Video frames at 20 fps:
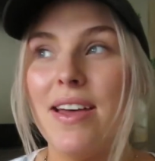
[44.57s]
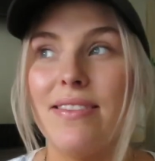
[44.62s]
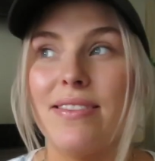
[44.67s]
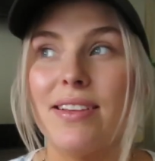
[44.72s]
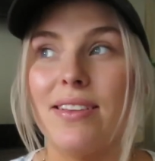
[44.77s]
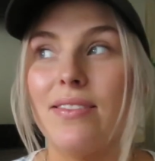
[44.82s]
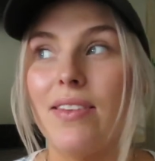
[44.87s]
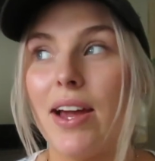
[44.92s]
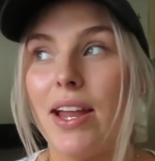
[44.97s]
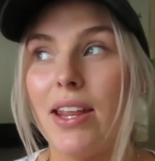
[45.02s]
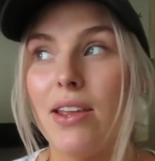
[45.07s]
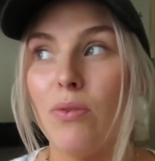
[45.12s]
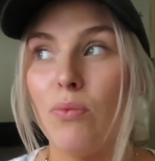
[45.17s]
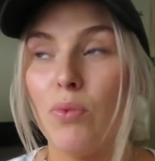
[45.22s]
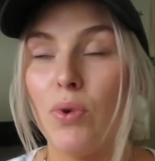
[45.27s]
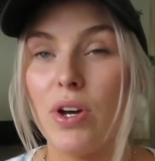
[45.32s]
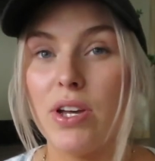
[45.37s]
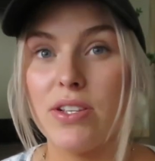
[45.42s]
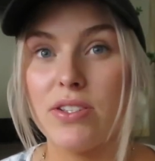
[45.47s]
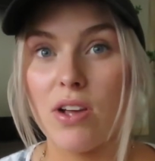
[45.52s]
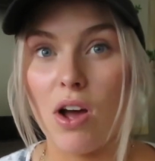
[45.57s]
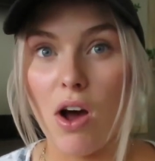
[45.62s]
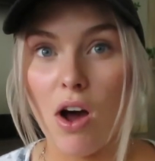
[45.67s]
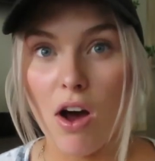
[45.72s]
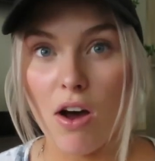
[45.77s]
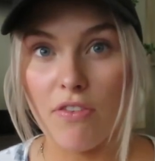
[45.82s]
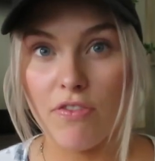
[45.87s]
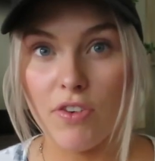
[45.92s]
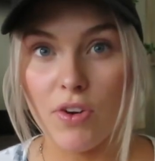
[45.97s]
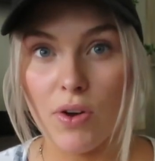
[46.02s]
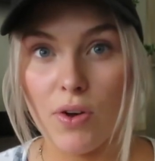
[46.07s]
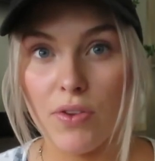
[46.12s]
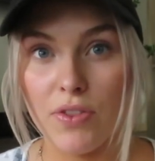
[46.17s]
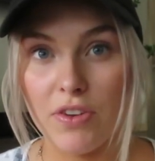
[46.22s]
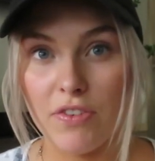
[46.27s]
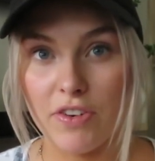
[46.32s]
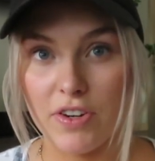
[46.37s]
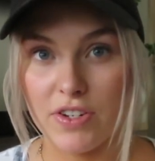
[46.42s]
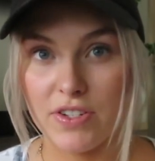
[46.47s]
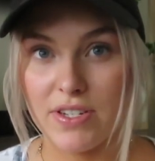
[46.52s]
The lighting was awful
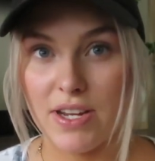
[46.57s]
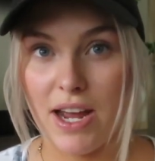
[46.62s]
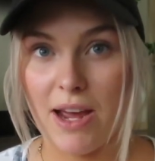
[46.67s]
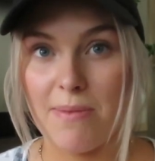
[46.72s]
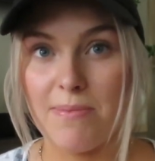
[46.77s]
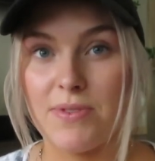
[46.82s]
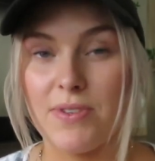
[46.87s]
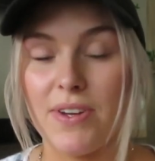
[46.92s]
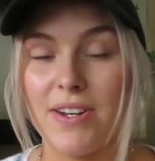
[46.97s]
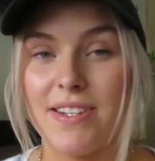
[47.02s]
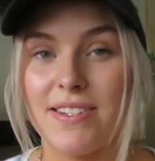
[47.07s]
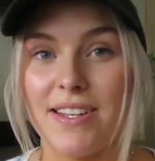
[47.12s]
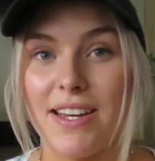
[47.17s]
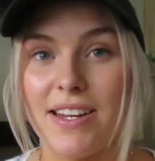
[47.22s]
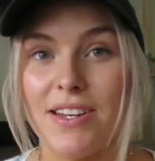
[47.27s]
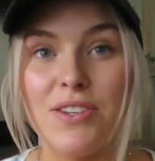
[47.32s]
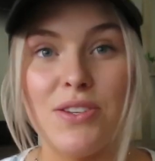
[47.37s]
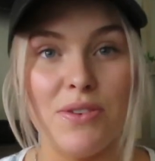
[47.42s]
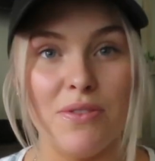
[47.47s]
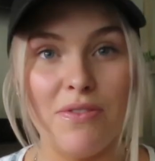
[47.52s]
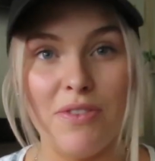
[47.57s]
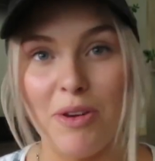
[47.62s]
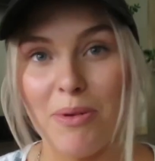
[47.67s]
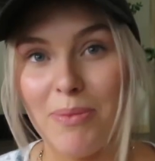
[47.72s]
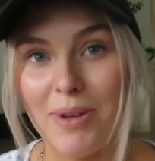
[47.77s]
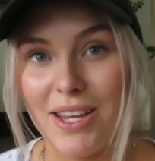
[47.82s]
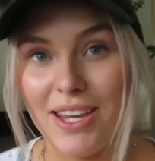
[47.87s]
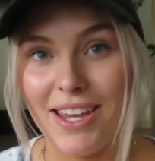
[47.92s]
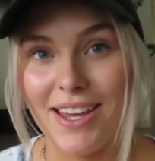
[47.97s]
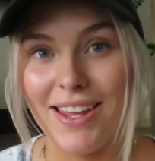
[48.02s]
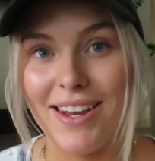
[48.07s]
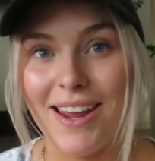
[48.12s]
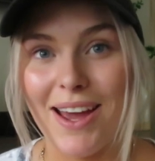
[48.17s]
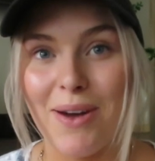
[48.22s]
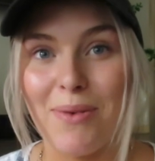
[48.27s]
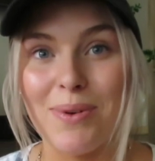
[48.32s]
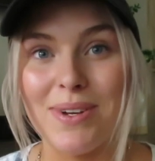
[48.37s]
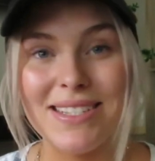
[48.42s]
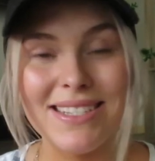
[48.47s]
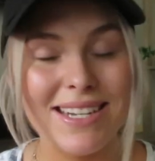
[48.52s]
the first time, so I decided to film it again.
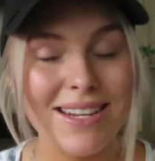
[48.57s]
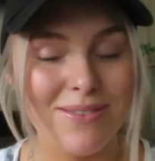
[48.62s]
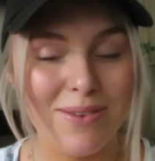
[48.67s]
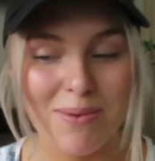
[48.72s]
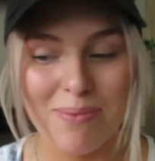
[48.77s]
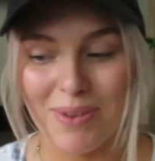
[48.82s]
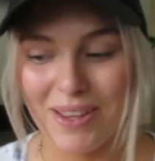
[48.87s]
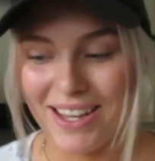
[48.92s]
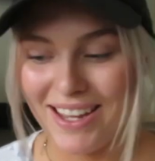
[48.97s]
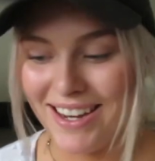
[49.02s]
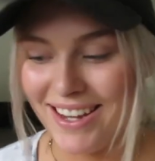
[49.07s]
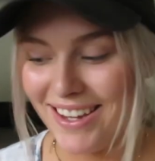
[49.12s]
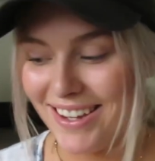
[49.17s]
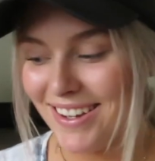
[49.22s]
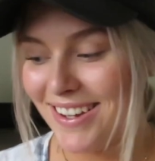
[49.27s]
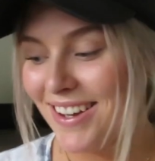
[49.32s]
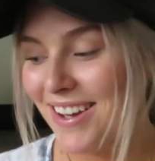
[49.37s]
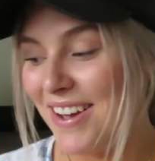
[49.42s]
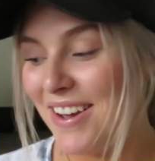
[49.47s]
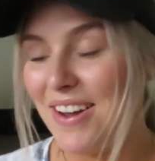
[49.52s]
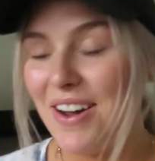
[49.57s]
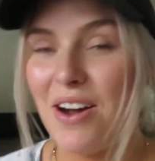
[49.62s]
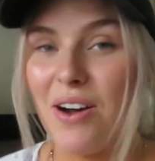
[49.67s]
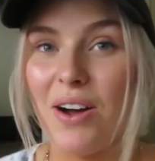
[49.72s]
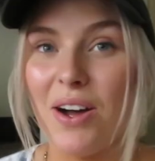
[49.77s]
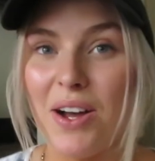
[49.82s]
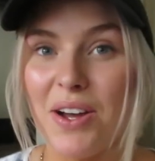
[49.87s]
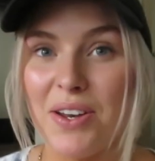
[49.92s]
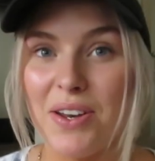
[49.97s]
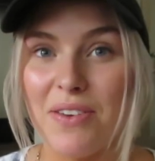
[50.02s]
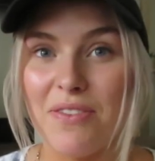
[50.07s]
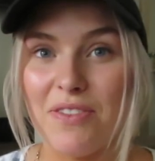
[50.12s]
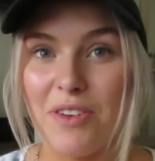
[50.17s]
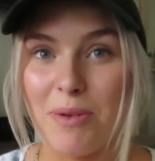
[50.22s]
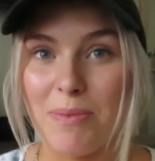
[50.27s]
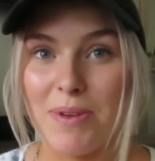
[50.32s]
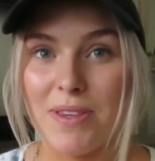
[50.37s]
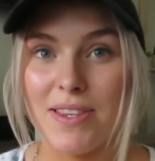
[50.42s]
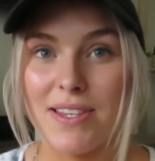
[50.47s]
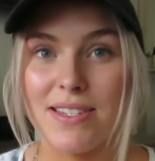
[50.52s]
I wasn't even planning on
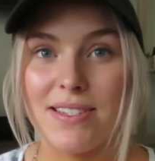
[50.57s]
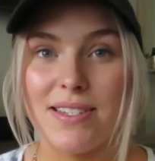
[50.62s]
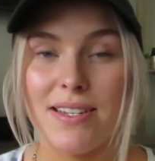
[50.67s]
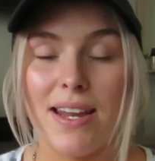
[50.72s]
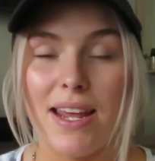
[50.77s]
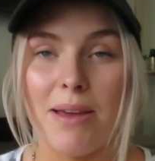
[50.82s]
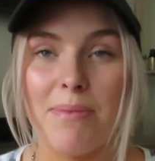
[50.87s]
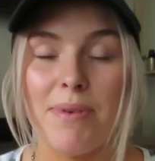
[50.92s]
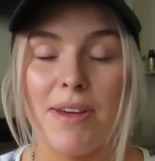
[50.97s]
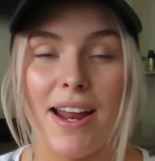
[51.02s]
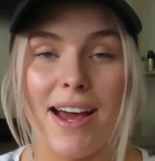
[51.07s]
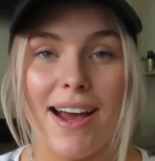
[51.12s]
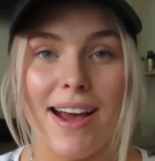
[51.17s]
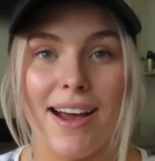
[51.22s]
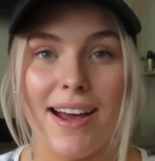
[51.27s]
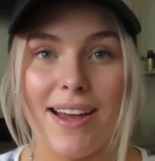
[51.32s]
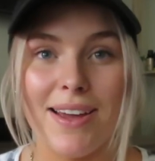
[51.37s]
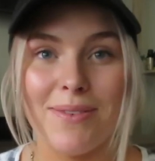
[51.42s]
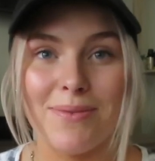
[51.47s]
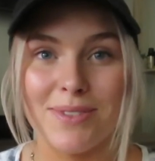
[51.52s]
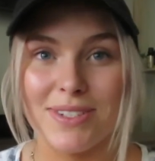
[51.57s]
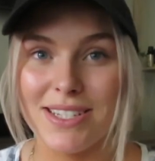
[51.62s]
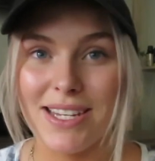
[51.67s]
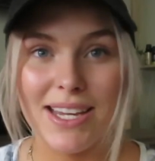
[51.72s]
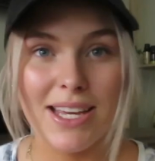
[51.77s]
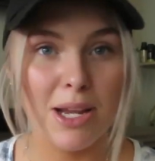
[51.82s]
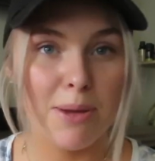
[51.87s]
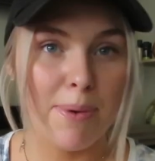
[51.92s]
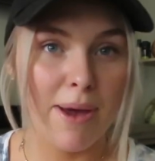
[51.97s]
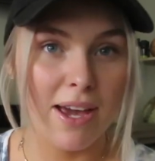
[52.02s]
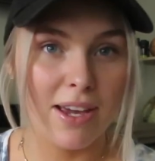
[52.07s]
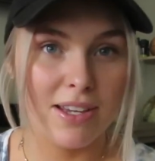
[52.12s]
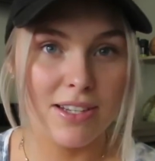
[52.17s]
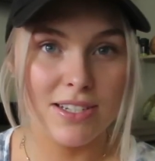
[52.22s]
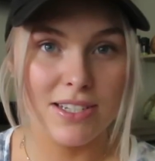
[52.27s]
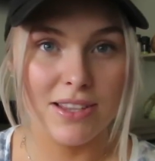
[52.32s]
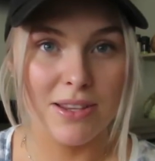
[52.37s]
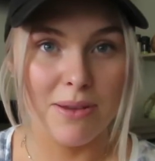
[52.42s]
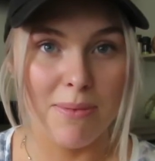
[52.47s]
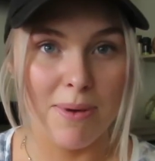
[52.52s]
filming this today, but I once I get a
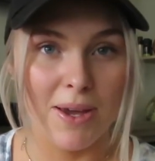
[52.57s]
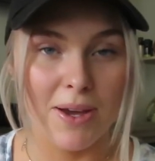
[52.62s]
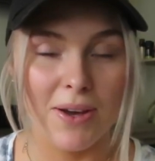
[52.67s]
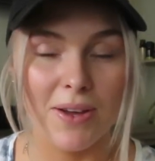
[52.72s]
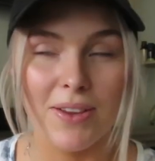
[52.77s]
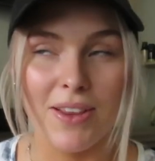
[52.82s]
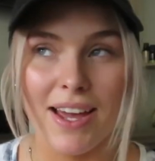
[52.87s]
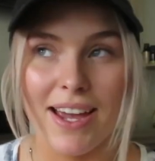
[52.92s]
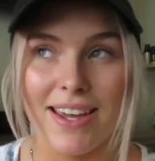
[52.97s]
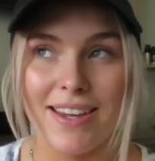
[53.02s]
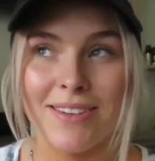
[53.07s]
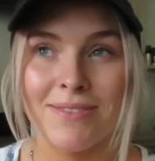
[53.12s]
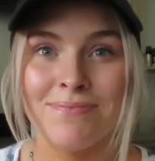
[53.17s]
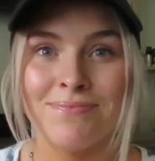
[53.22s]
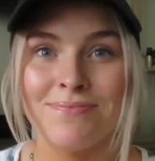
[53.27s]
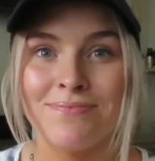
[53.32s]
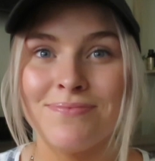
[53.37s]
package in the mail, like,